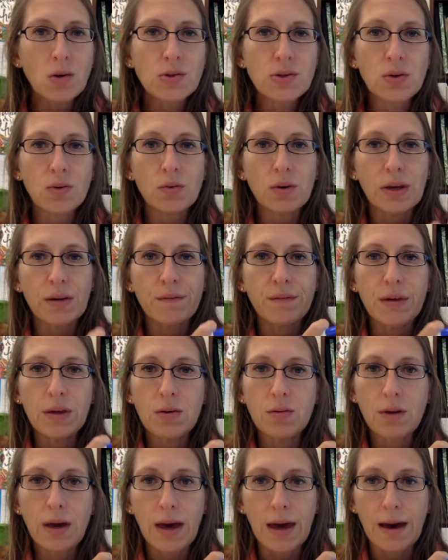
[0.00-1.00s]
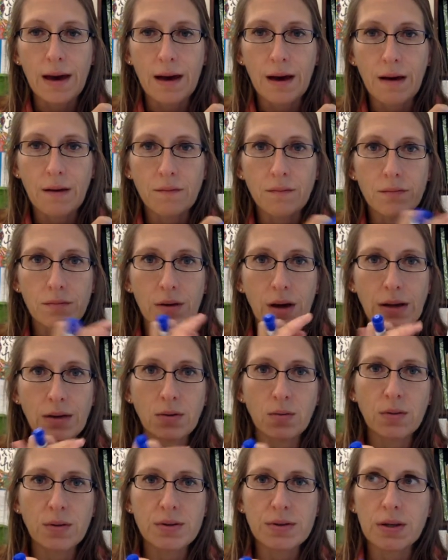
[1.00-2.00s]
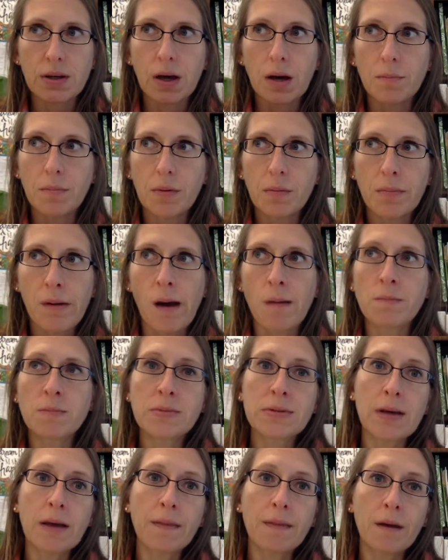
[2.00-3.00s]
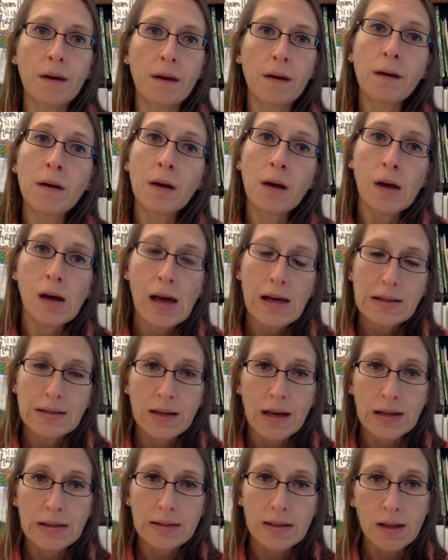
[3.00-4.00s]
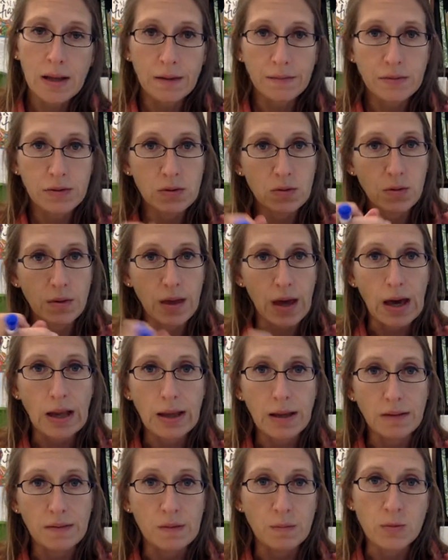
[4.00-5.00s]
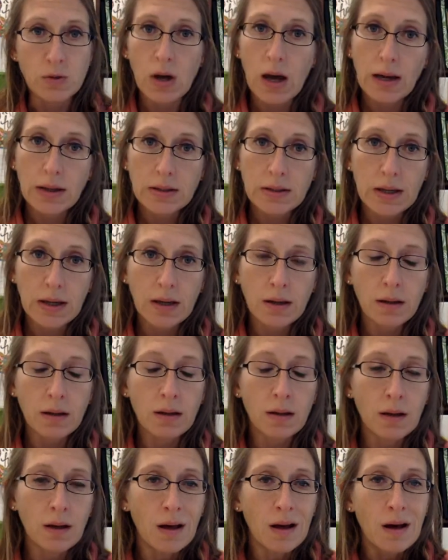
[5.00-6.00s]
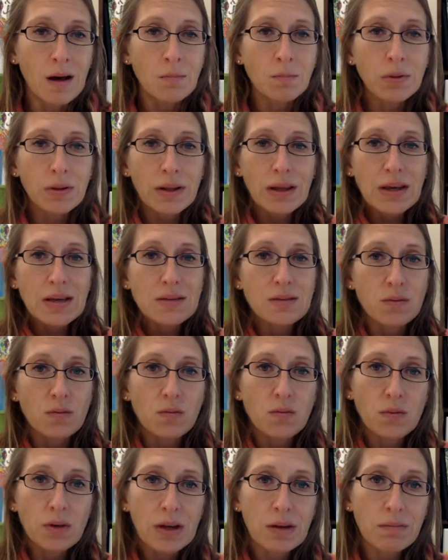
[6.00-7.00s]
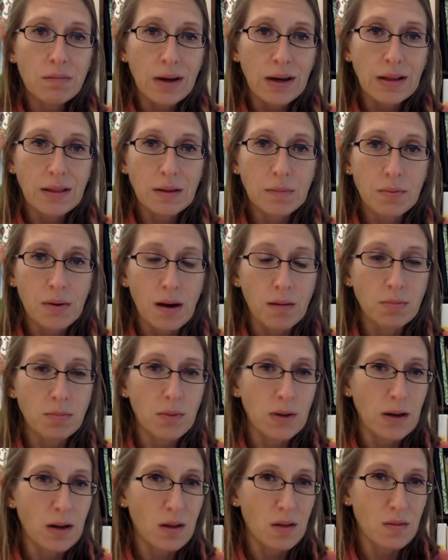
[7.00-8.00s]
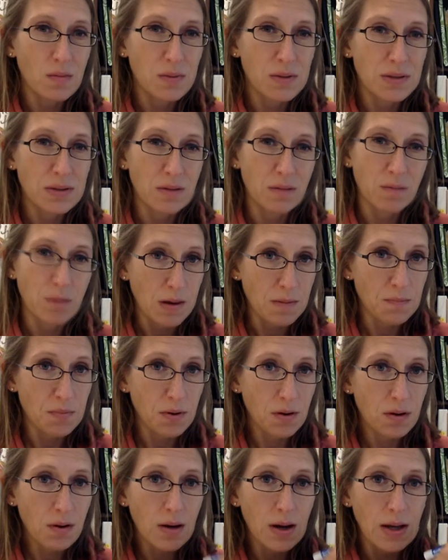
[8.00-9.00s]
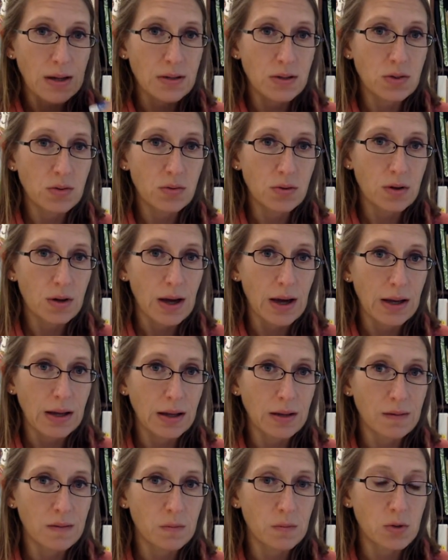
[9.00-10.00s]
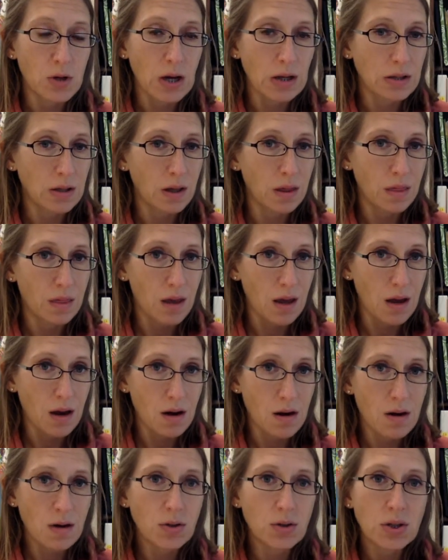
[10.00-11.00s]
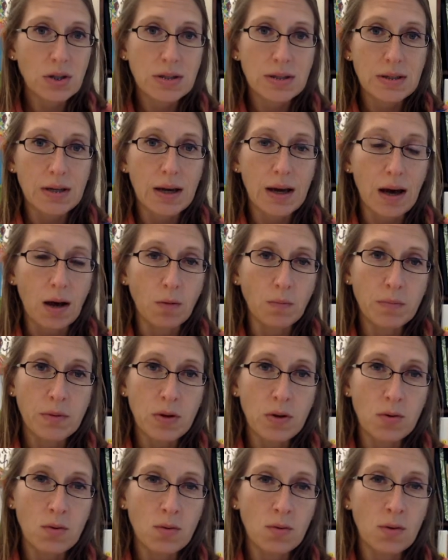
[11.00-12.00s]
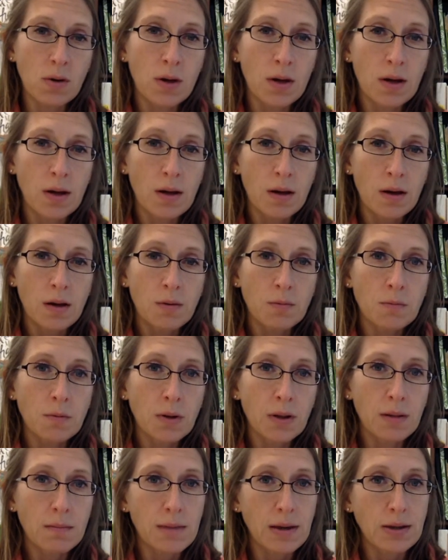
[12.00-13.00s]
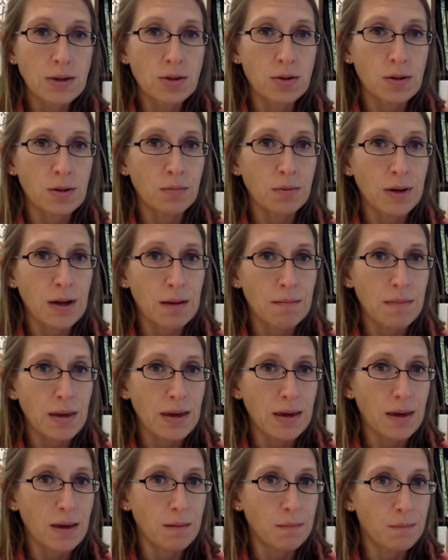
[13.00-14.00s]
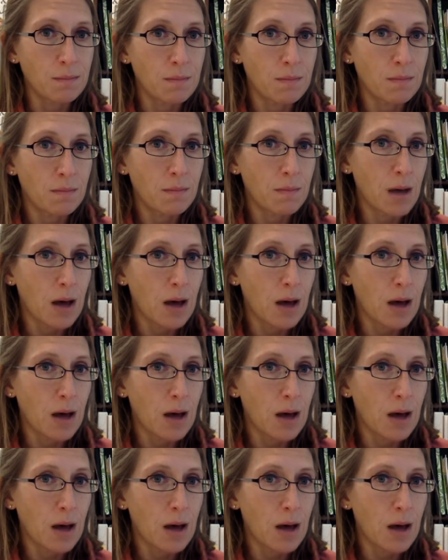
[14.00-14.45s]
Also, if you have, I know there's a couple problems on the test that have to do with adding and subtracting, please rewrite the problem on another piece of paper and do your adding and subtracting there, just to help you really make sure that we're not making